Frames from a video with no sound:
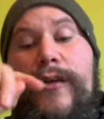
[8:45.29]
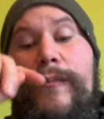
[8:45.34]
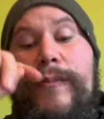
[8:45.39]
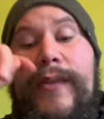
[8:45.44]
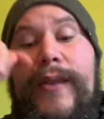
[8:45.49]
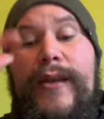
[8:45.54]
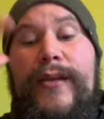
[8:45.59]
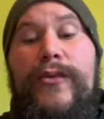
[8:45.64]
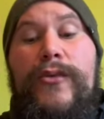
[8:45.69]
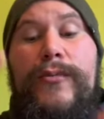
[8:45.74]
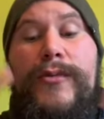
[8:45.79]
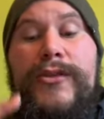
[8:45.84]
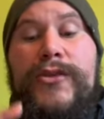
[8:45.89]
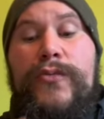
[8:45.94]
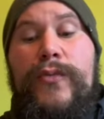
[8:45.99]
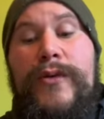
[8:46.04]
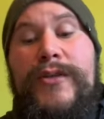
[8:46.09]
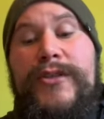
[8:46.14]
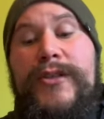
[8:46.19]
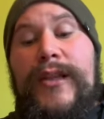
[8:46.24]
but then Lumen
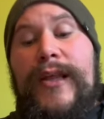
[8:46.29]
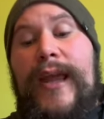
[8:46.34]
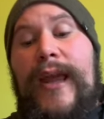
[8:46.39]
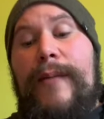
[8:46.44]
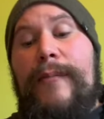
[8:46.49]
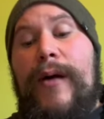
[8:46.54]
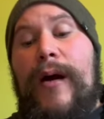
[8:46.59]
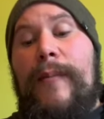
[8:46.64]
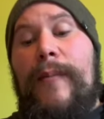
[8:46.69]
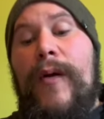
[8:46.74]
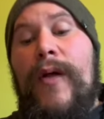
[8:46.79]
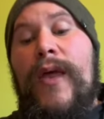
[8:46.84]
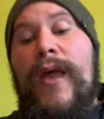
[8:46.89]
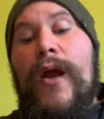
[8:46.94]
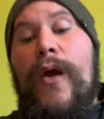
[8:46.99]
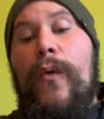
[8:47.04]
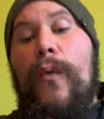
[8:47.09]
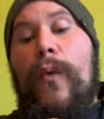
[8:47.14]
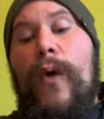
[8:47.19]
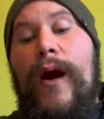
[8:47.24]
switched the game up
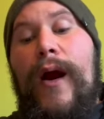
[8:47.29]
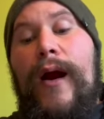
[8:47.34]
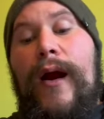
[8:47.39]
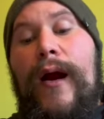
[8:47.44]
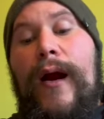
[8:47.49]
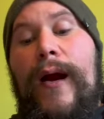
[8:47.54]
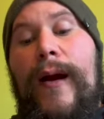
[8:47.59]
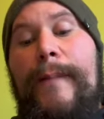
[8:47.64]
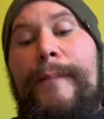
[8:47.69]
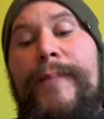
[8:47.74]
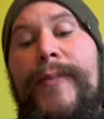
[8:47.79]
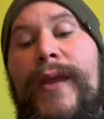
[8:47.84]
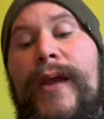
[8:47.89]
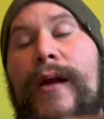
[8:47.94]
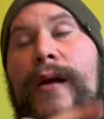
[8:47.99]
where